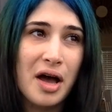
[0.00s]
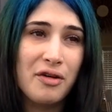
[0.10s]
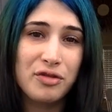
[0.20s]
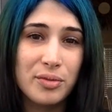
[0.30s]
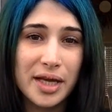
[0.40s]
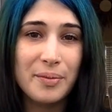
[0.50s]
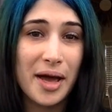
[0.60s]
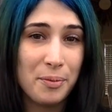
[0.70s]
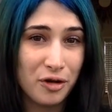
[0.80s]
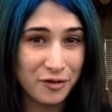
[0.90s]
For me, my
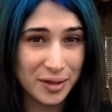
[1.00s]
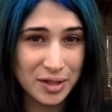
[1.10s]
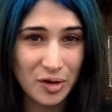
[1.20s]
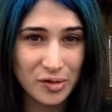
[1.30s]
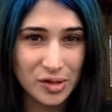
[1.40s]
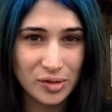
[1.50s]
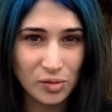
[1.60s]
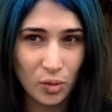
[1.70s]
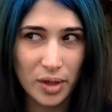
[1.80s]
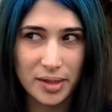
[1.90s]
perfect dose
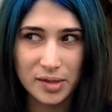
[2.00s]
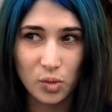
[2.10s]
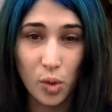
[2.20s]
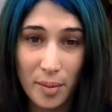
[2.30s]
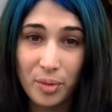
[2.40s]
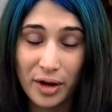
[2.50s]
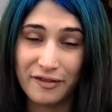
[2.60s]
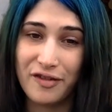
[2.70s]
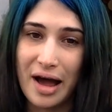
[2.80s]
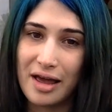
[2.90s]
was 1.5
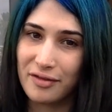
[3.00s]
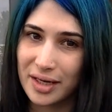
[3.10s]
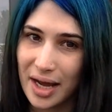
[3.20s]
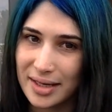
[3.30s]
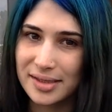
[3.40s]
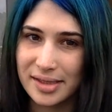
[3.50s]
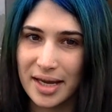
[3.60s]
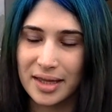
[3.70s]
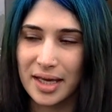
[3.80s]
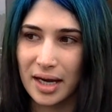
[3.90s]
and I
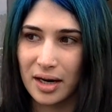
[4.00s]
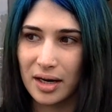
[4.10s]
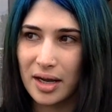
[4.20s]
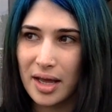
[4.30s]
stayed there,